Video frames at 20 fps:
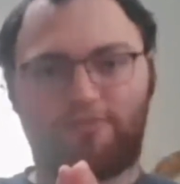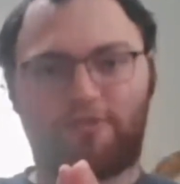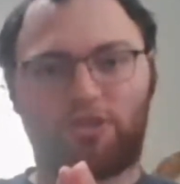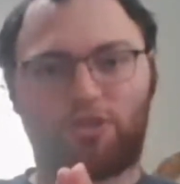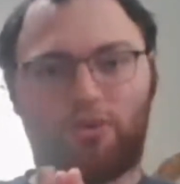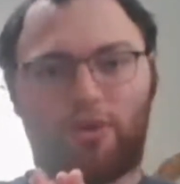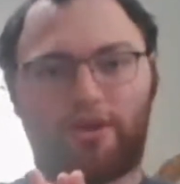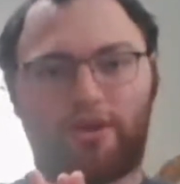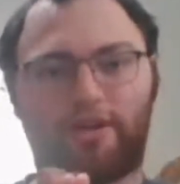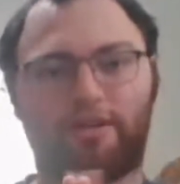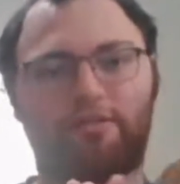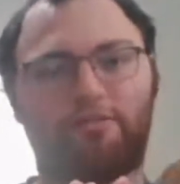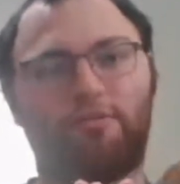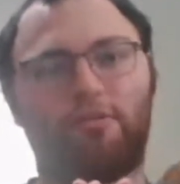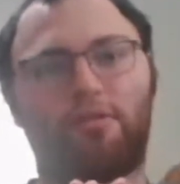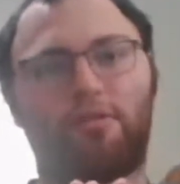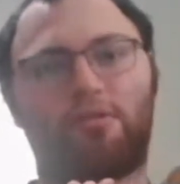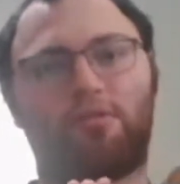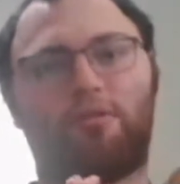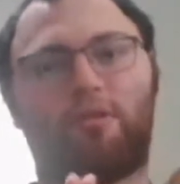for joining,
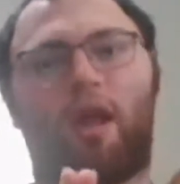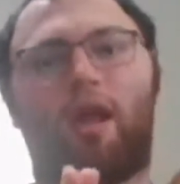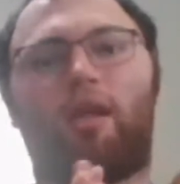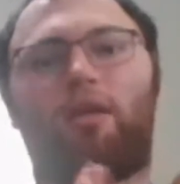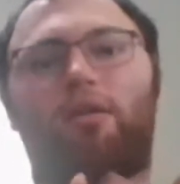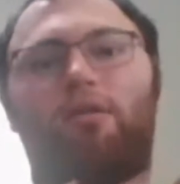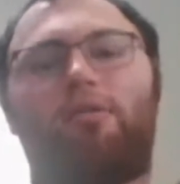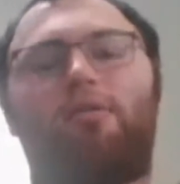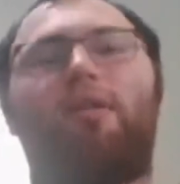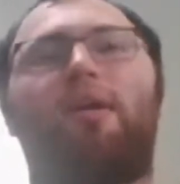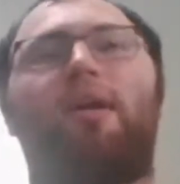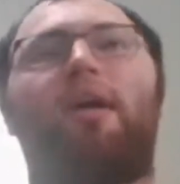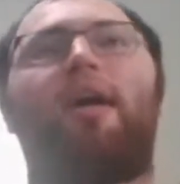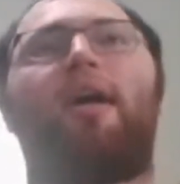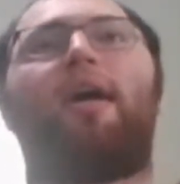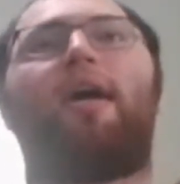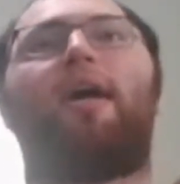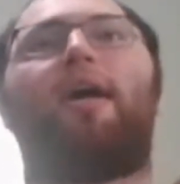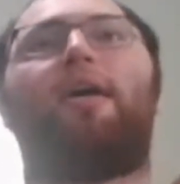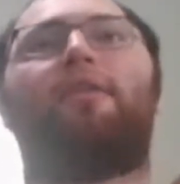
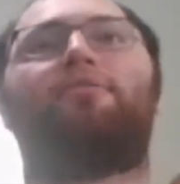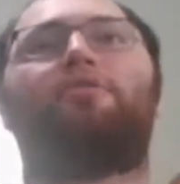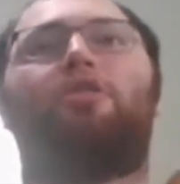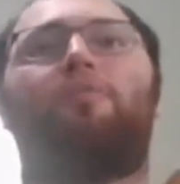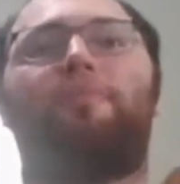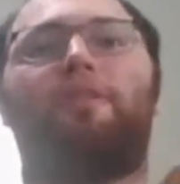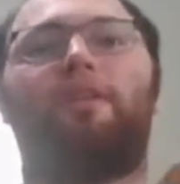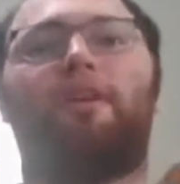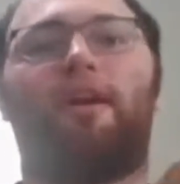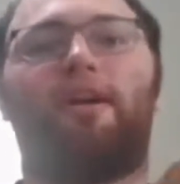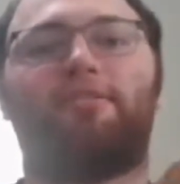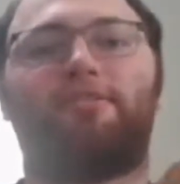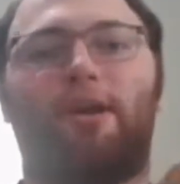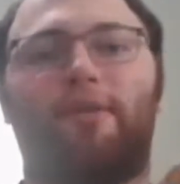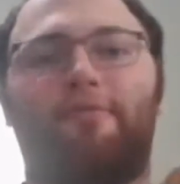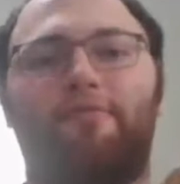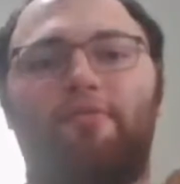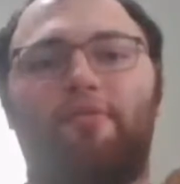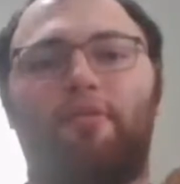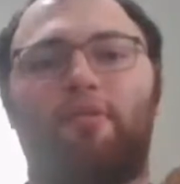and hope you guys
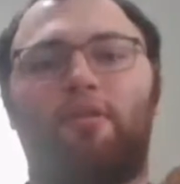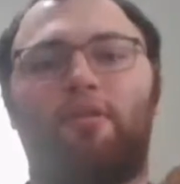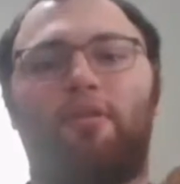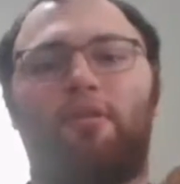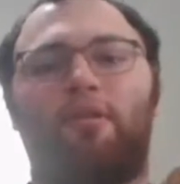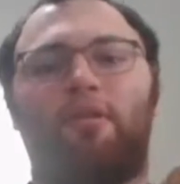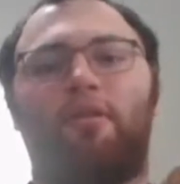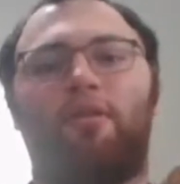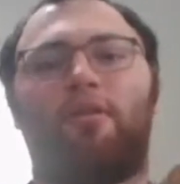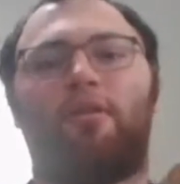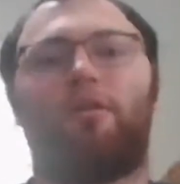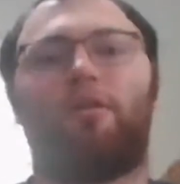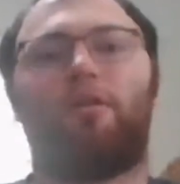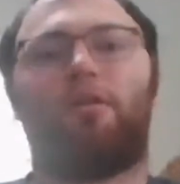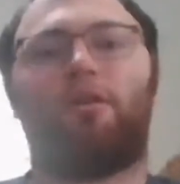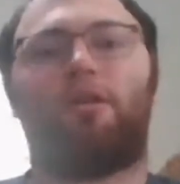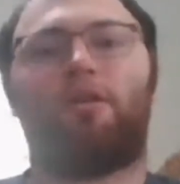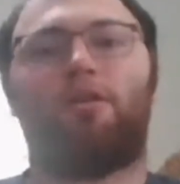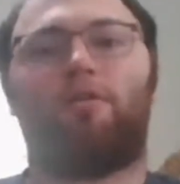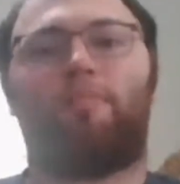have
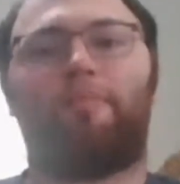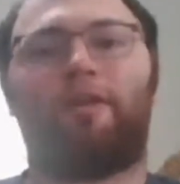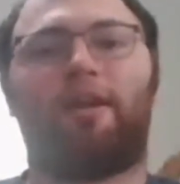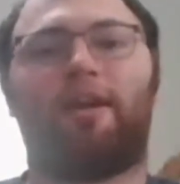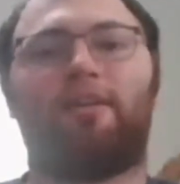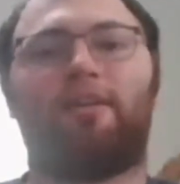a good